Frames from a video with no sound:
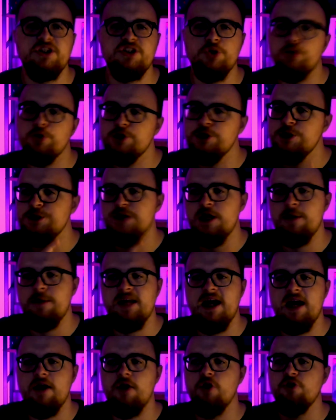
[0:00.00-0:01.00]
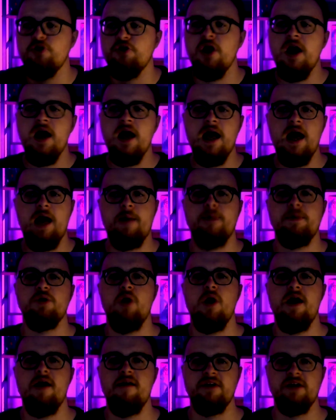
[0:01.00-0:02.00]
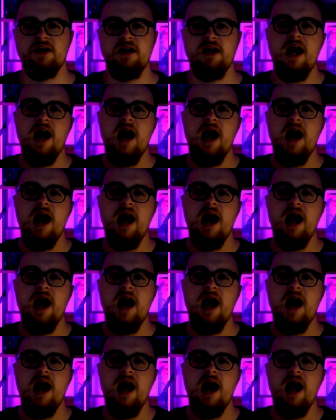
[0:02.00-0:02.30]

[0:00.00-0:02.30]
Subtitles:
torches, how many arrows, how many whatever.